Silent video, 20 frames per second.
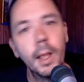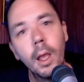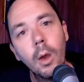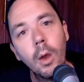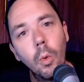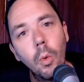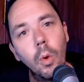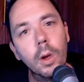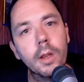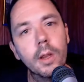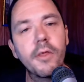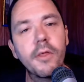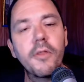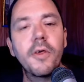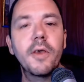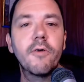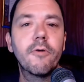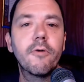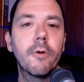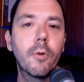One of the
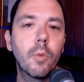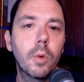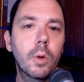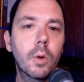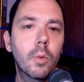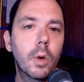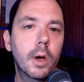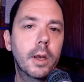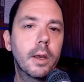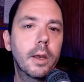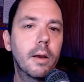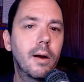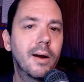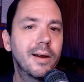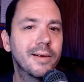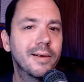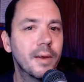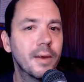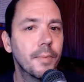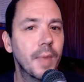things that we're working on
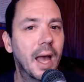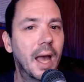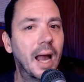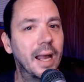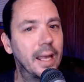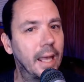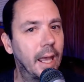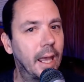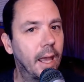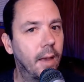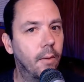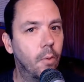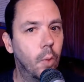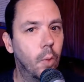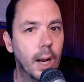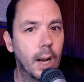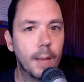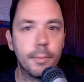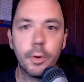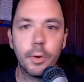is
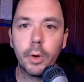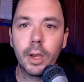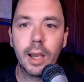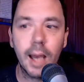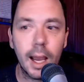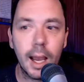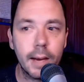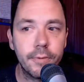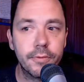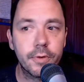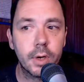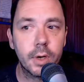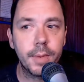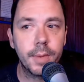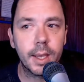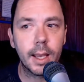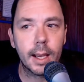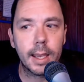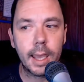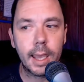when I'm doing live
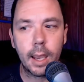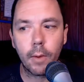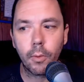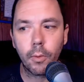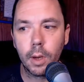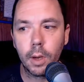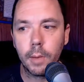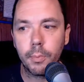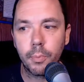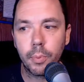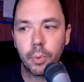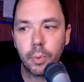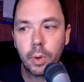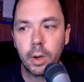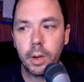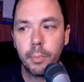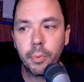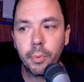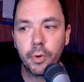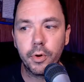streaming, I can't really
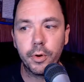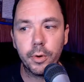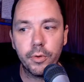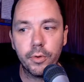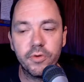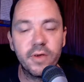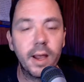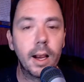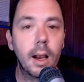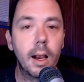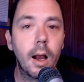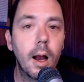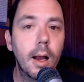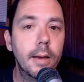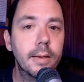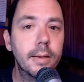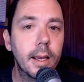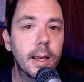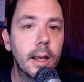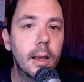pre-produce that
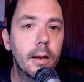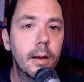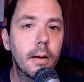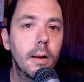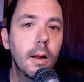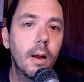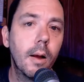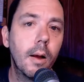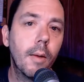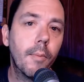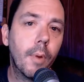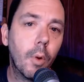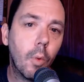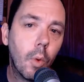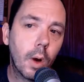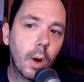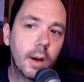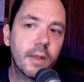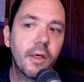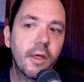content. But
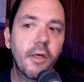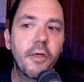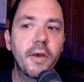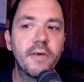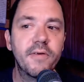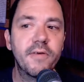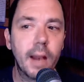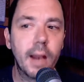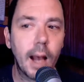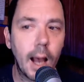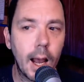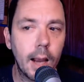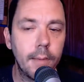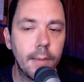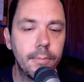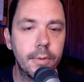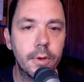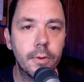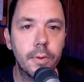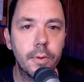one of the things that
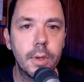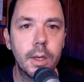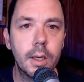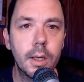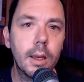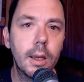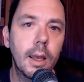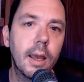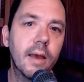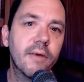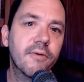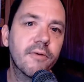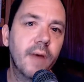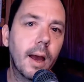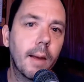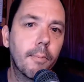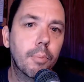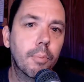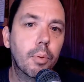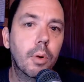I'm doing is
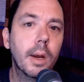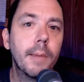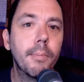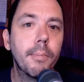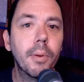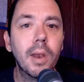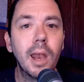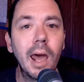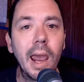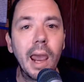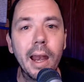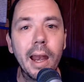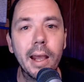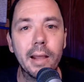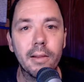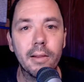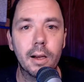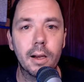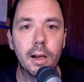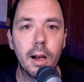I'm
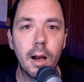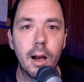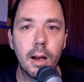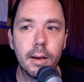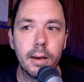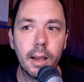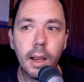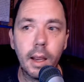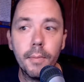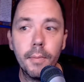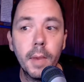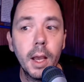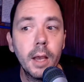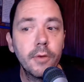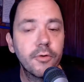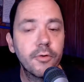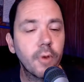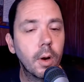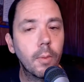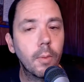pre-planning the content.
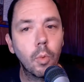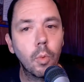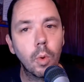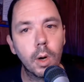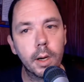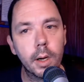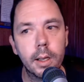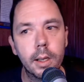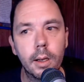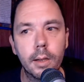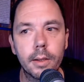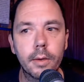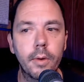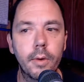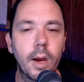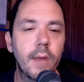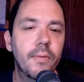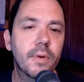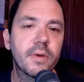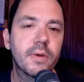So I'm working on the
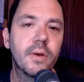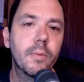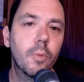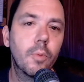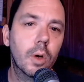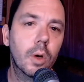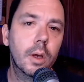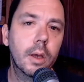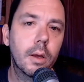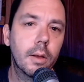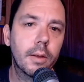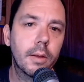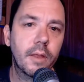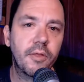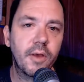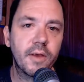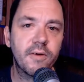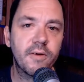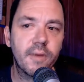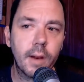graphics. I'm working on the
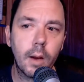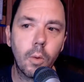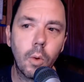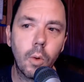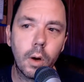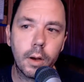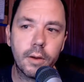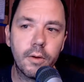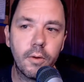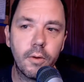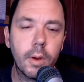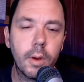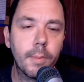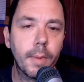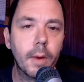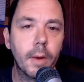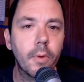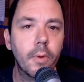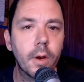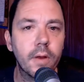things that I want to do in
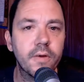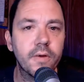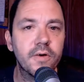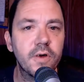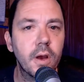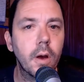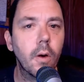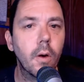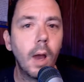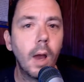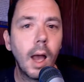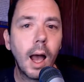my run of show.